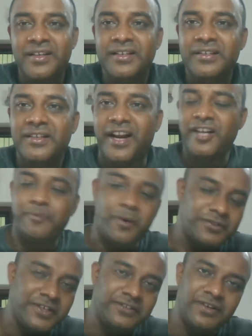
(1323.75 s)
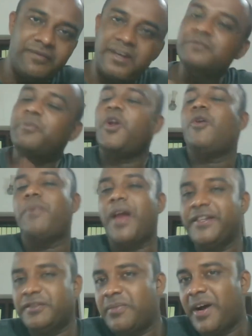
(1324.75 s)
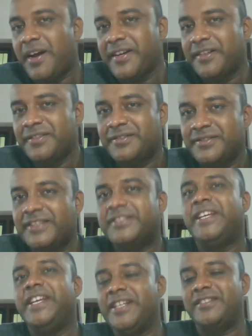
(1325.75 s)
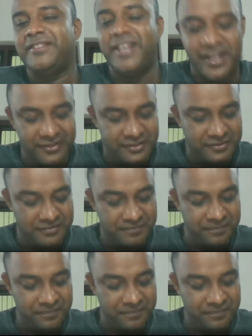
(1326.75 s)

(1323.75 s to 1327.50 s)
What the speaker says: Transport system was monopolized by the Indian state.